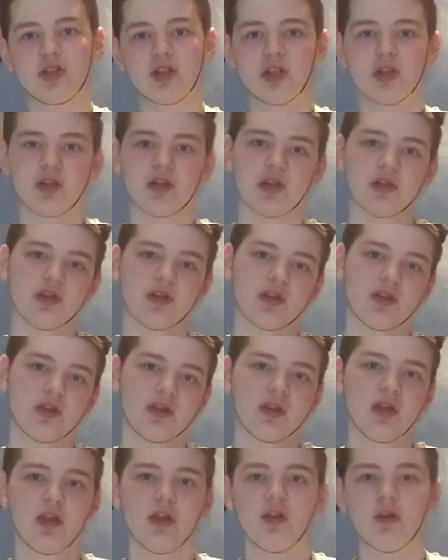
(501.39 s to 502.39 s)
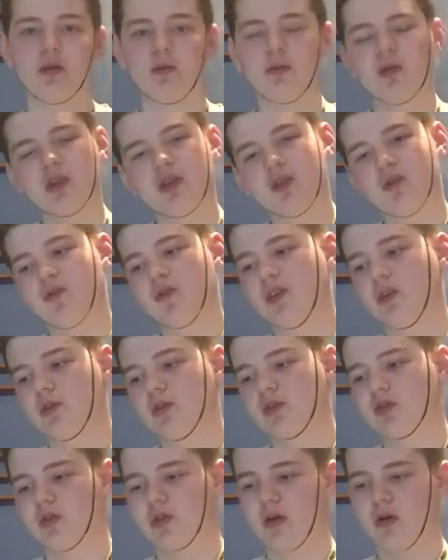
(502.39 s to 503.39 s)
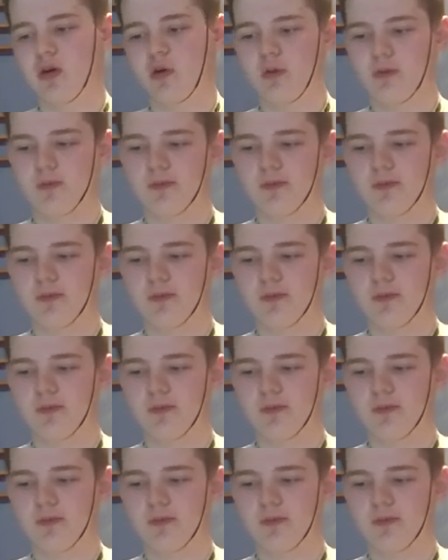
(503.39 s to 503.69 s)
get to see them in the future though.